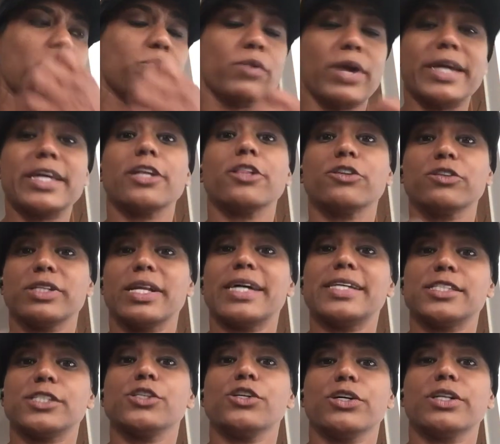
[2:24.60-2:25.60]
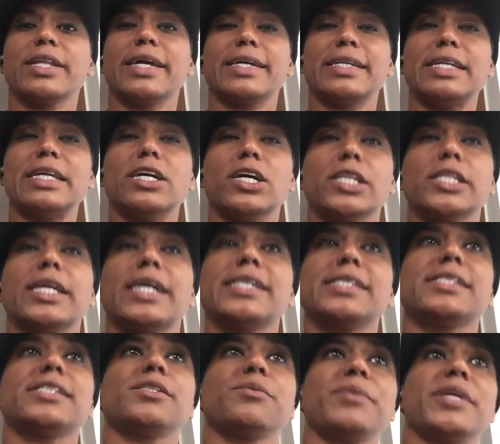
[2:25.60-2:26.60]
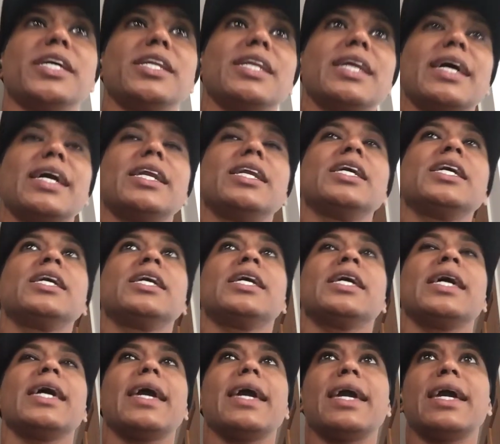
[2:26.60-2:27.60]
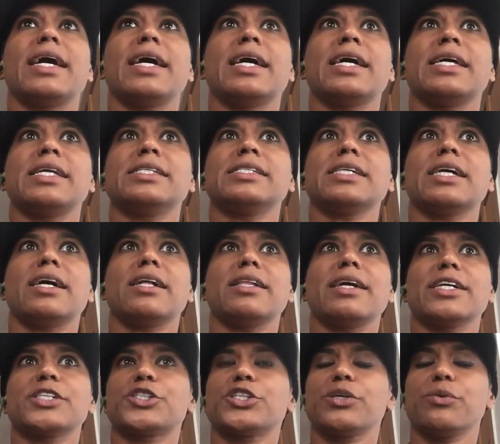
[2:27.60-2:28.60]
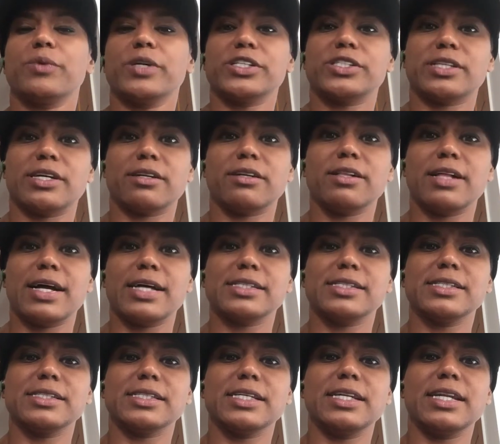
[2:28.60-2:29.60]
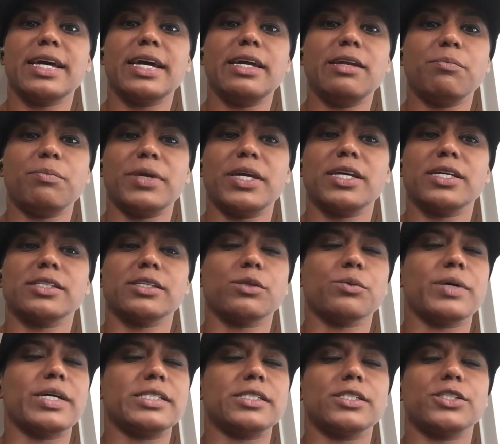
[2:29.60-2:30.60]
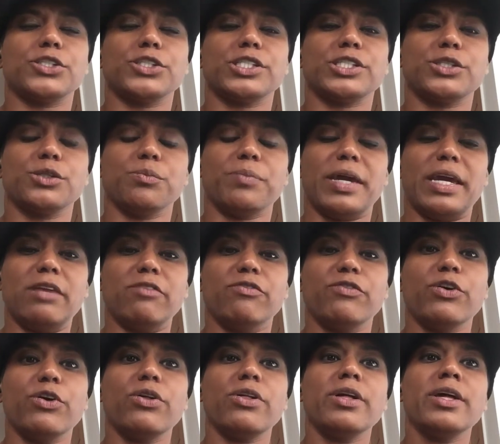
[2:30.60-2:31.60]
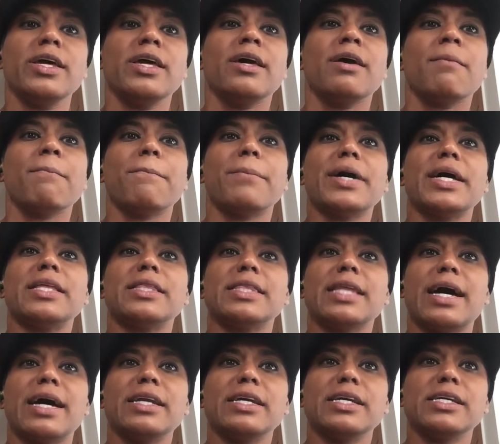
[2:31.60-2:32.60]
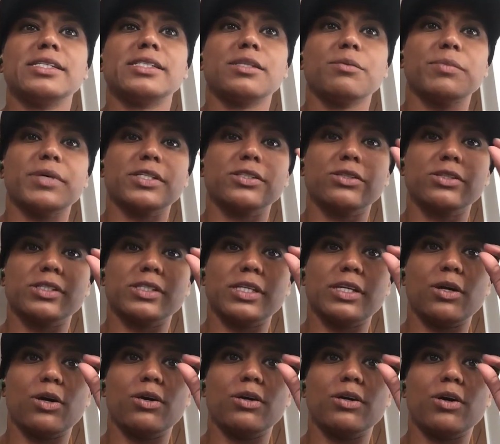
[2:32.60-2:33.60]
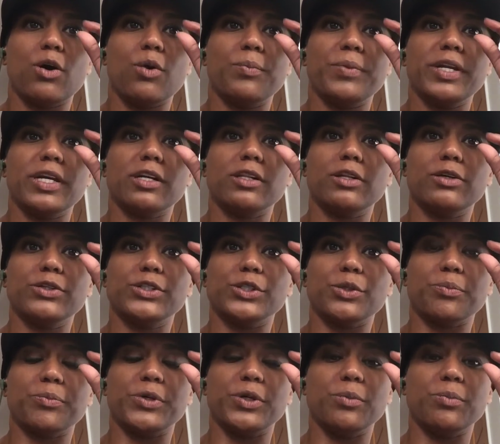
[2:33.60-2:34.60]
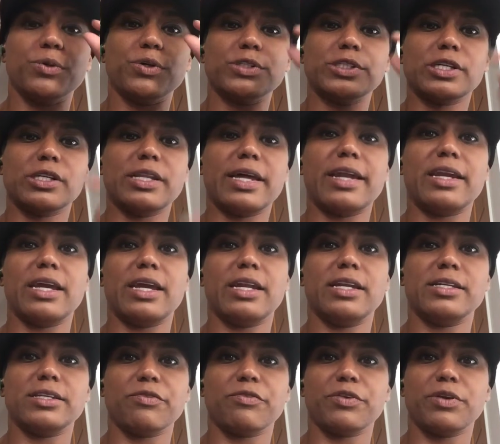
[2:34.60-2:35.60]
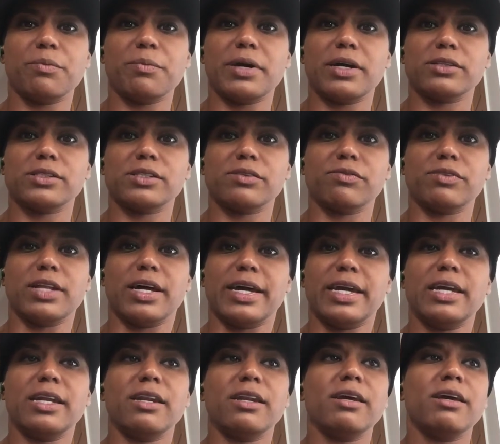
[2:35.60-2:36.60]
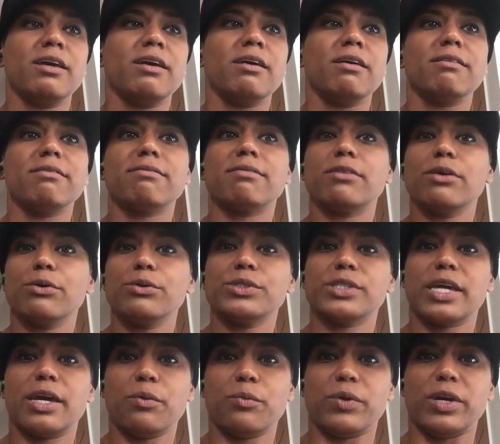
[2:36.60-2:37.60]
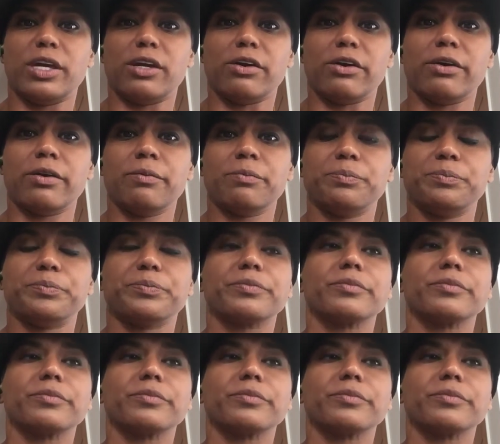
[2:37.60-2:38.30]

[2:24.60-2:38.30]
Regular lights look like neon lights to me at night. And I'll actually wear sunglasses at night because otherwise it's just too painful. But that is the muscles that open and close your pupil to let in different amounts of light. Those get weaker.